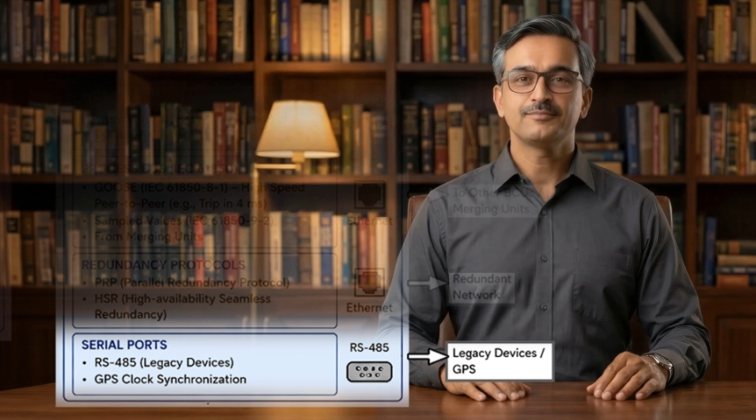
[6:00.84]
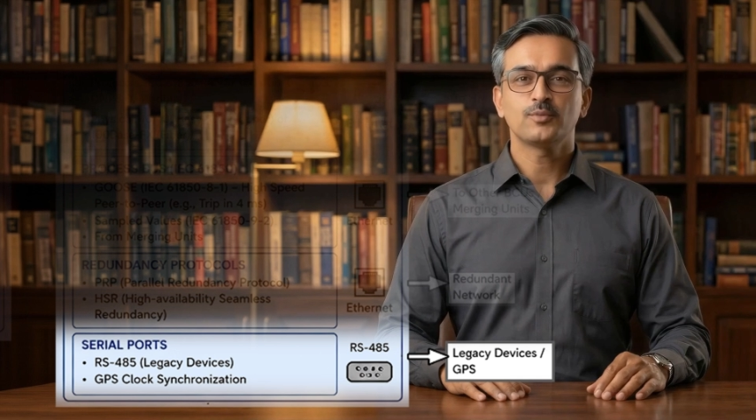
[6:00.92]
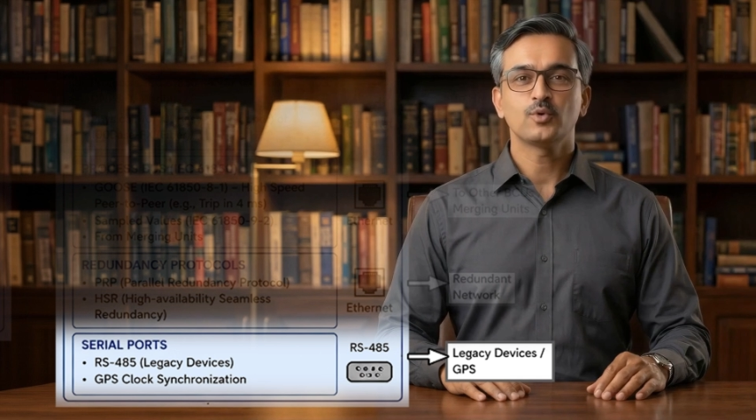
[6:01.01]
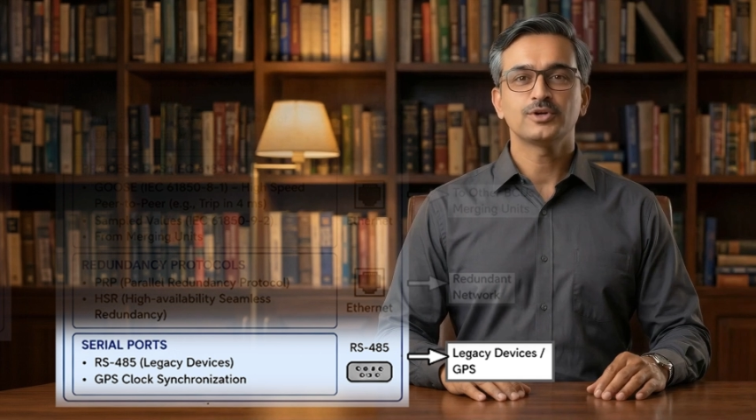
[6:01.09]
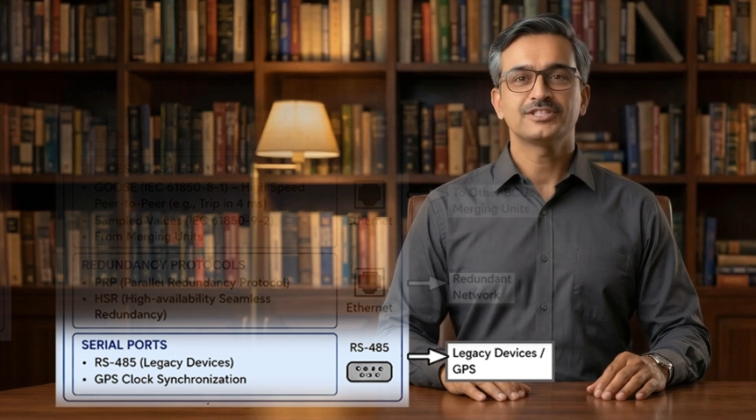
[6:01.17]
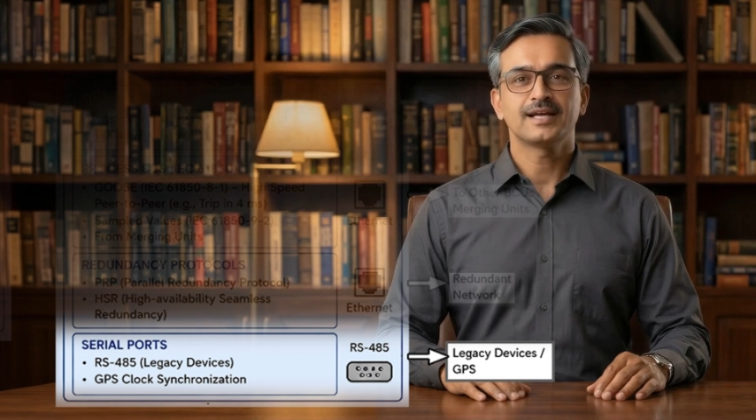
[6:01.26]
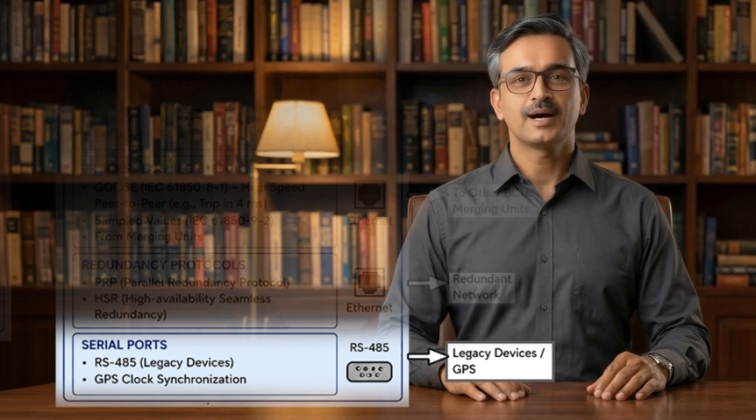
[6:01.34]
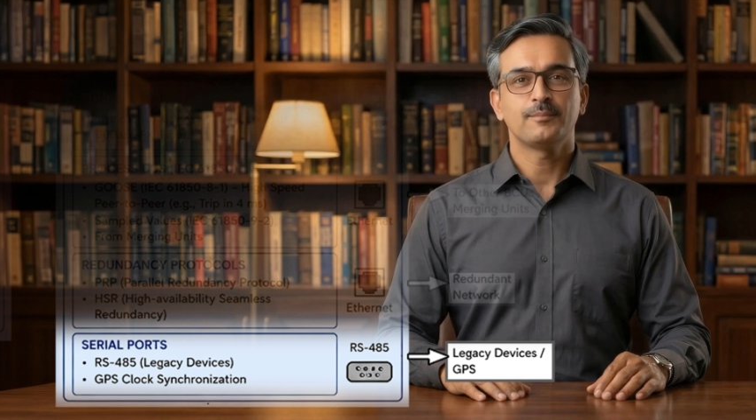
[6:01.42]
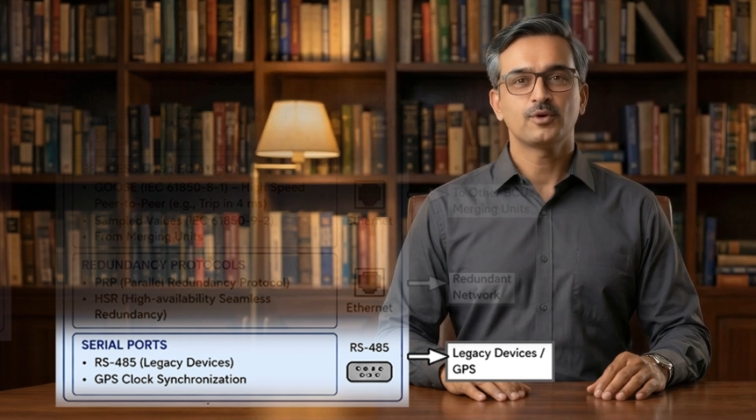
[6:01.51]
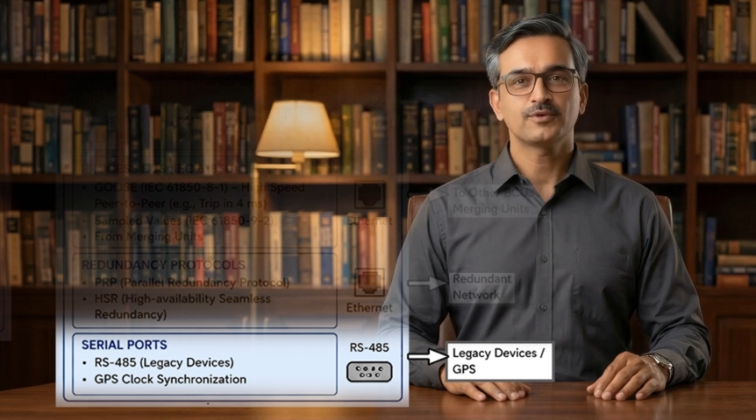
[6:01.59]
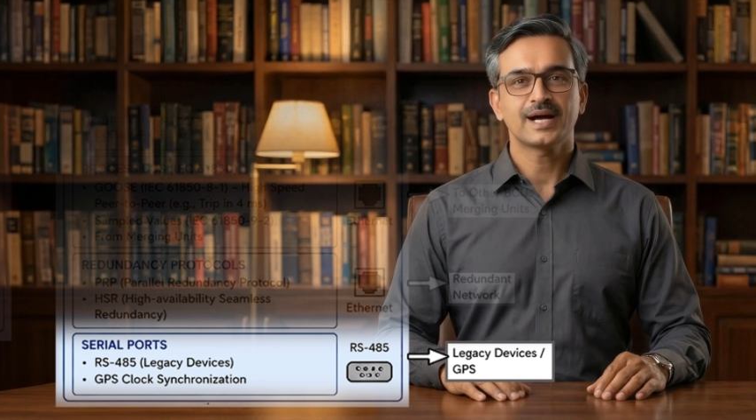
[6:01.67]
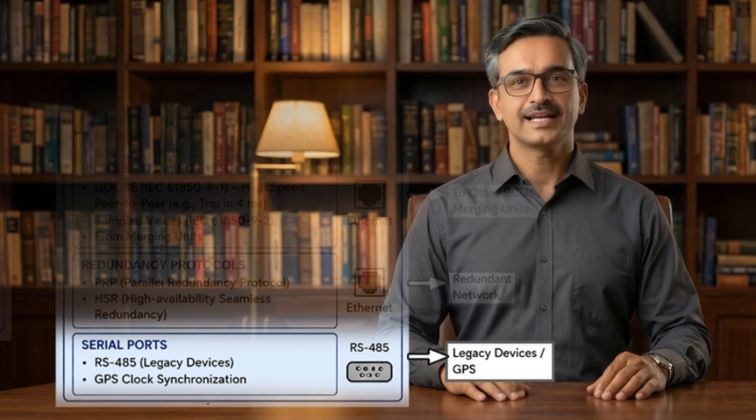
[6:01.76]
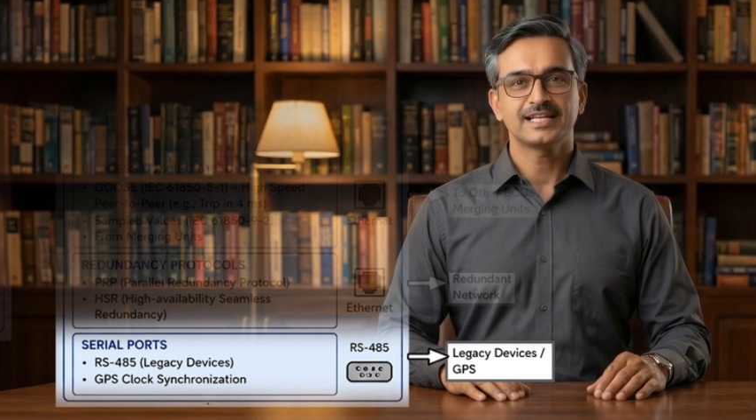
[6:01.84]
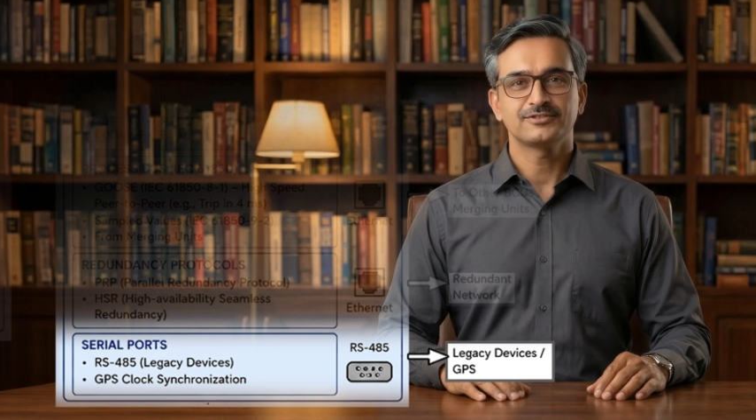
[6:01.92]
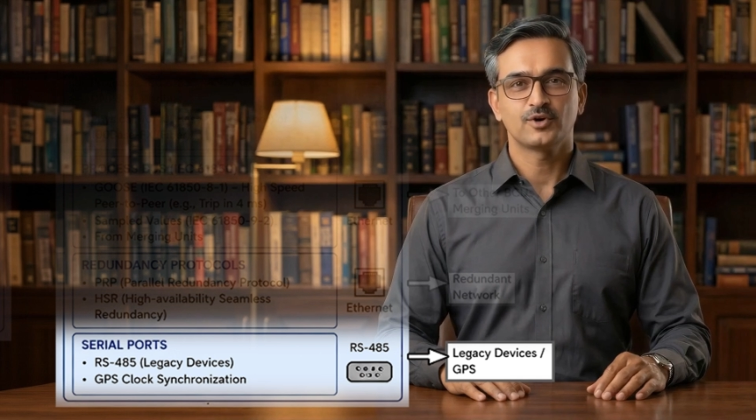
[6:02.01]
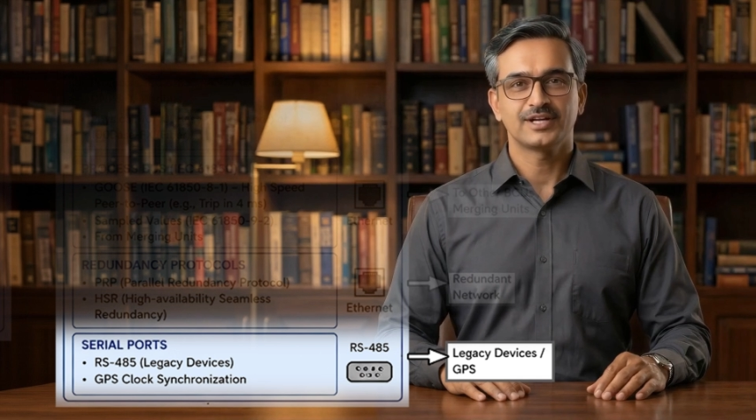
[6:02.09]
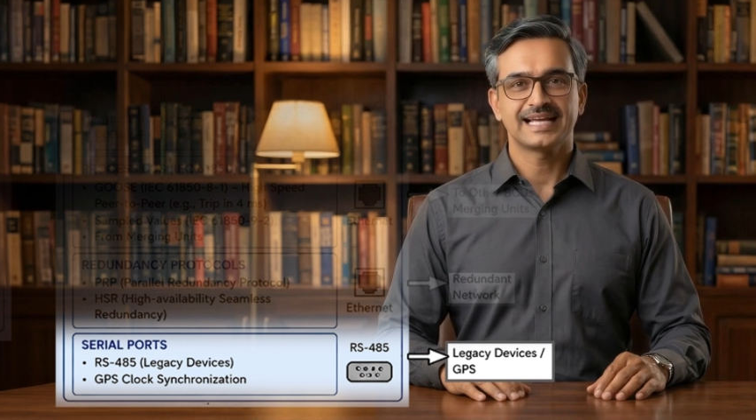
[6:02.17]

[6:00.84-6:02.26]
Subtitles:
ports are provided for